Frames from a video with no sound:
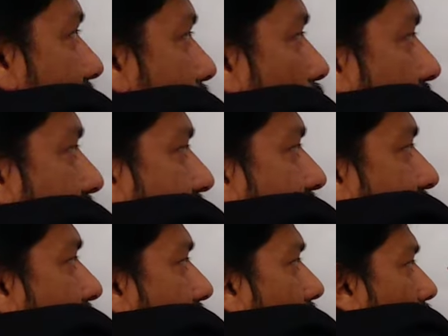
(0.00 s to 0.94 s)
you are in
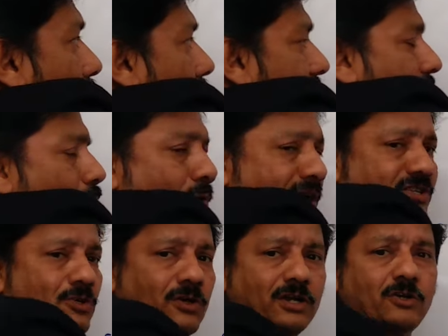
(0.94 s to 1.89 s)
India or in
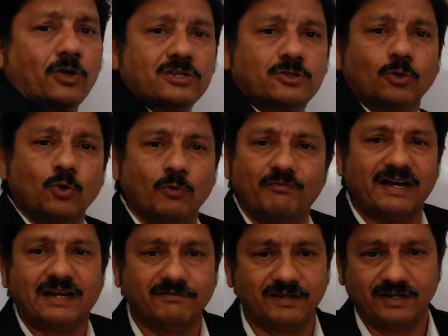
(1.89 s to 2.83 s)
US or across the globe,
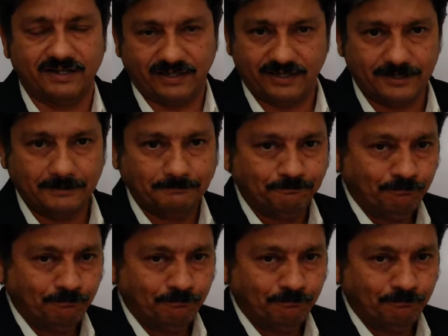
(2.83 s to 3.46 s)
wherever it is.